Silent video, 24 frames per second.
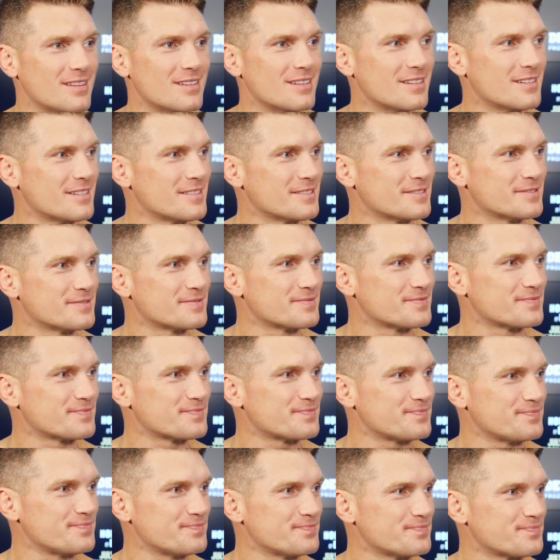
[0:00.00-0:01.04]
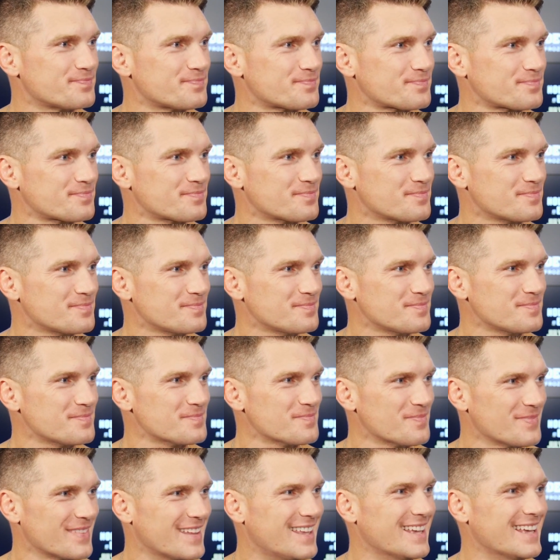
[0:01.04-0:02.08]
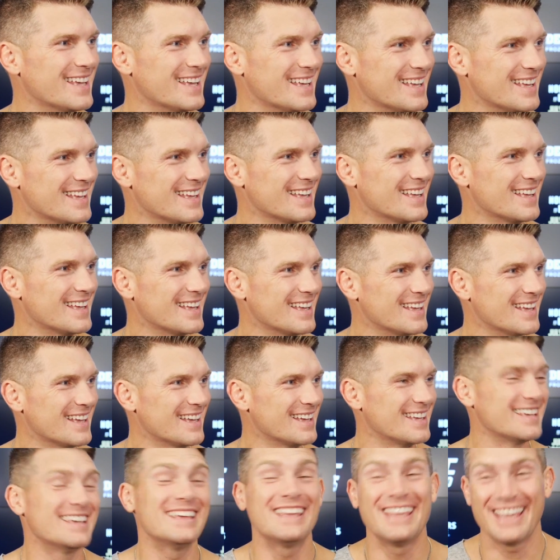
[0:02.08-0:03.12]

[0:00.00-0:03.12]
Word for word: I'm sure RDA would love to fight you because you're on a wrestler. So.